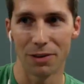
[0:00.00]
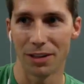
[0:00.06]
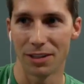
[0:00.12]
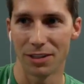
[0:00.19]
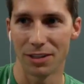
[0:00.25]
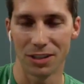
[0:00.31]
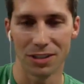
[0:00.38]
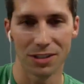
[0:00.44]

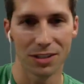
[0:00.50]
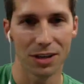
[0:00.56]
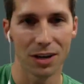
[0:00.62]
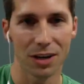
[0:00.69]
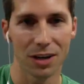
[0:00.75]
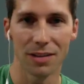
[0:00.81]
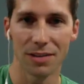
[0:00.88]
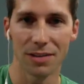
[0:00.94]
It's just
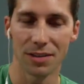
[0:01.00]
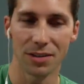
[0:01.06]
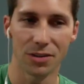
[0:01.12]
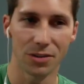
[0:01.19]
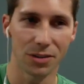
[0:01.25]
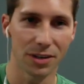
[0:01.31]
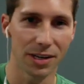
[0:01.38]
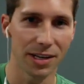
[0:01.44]
tons of
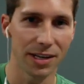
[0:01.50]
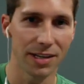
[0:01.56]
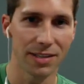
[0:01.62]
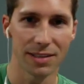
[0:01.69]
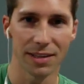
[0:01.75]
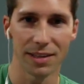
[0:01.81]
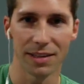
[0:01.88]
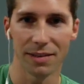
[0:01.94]

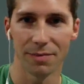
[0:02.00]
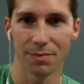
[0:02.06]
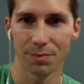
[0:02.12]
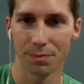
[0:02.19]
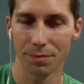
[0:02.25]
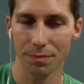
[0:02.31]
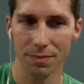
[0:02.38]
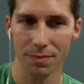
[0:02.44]
trees and
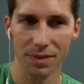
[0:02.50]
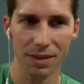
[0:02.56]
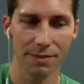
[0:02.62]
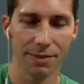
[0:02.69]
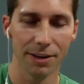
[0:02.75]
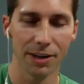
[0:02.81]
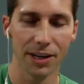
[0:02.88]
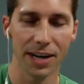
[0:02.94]

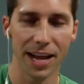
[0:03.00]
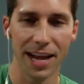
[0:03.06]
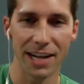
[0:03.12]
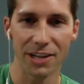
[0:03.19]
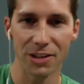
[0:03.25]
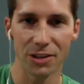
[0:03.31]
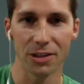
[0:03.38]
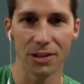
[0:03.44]
very
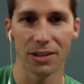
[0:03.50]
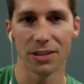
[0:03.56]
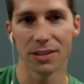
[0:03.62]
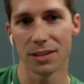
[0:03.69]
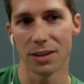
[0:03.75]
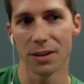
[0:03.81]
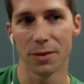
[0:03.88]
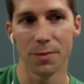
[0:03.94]
natural.
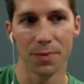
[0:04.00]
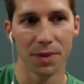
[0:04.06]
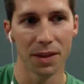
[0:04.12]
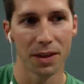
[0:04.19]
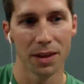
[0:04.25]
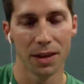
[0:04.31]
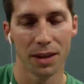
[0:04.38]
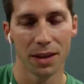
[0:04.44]
So
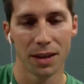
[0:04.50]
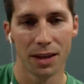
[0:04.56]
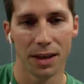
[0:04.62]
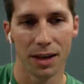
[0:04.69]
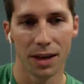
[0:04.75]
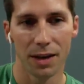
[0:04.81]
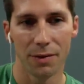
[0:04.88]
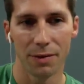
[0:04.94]

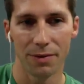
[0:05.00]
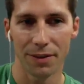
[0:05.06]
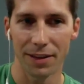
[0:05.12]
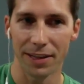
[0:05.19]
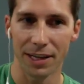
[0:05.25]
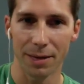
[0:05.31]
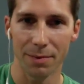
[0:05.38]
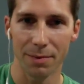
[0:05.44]
we
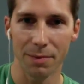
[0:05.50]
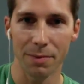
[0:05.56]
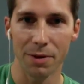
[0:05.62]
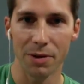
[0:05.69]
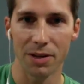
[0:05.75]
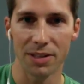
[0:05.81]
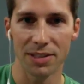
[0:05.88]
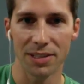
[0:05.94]
finally get up to
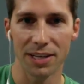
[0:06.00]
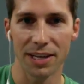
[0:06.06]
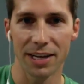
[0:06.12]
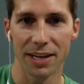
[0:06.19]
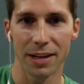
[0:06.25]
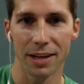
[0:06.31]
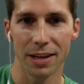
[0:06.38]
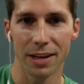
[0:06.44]

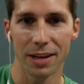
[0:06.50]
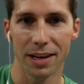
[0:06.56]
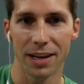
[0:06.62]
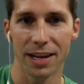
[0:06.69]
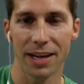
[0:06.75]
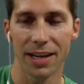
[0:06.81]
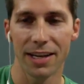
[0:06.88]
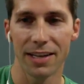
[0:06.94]
Munising,
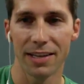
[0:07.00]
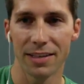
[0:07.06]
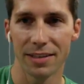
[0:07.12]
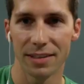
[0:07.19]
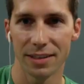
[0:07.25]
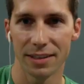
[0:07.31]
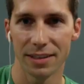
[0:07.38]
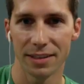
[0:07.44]
and
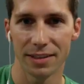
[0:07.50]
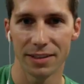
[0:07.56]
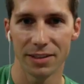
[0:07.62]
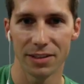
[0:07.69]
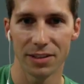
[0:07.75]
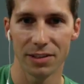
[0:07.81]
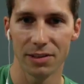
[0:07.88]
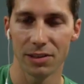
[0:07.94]

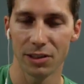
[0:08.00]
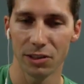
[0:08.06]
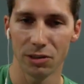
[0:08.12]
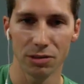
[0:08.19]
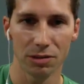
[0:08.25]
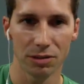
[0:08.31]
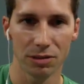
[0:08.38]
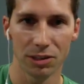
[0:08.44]
it's a
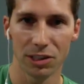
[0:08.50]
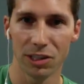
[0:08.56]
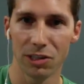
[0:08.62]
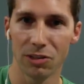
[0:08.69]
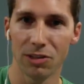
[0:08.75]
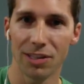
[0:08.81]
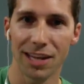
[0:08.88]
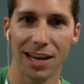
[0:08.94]

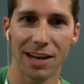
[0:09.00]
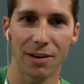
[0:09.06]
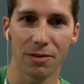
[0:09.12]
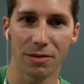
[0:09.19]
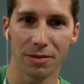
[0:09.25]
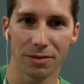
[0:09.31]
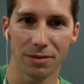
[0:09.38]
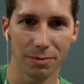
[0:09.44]
little
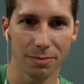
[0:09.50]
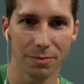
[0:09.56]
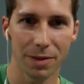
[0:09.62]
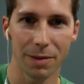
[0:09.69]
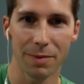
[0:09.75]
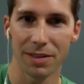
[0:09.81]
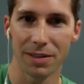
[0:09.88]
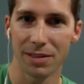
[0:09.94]
town,
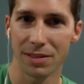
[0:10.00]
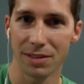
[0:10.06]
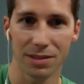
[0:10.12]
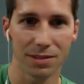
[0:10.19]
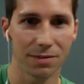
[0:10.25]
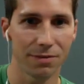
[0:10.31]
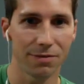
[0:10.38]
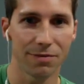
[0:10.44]
maybe
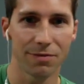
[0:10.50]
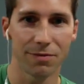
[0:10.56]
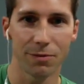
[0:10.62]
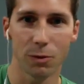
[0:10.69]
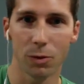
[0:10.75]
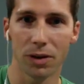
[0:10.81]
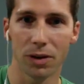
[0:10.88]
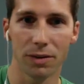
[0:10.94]

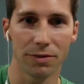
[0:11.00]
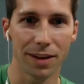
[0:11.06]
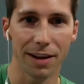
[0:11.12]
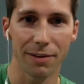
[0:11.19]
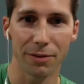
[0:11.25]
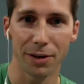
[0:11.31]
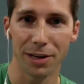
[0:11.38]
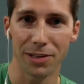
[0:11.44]
4 or
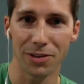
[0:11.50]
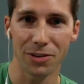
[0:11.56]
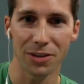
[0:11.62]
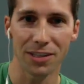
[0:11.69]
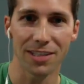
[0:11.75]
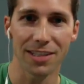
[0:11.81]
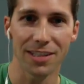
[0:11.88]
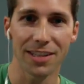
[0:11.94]
5
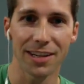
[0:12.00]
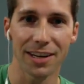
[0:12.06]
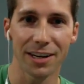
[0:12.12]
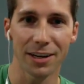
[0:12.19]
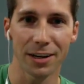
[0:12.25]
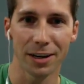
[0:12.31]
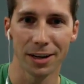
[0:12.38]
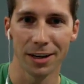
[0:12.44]
restaurants in
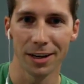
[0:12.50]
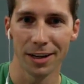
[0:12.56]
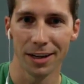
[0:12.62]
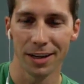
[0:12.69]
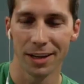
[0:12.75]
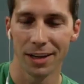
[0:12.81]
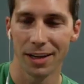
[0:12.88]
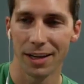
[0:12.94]
there.
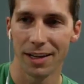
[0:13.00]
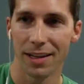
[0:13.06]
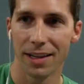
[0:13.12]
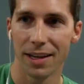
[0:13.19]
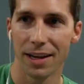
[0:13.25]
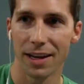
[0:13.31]
And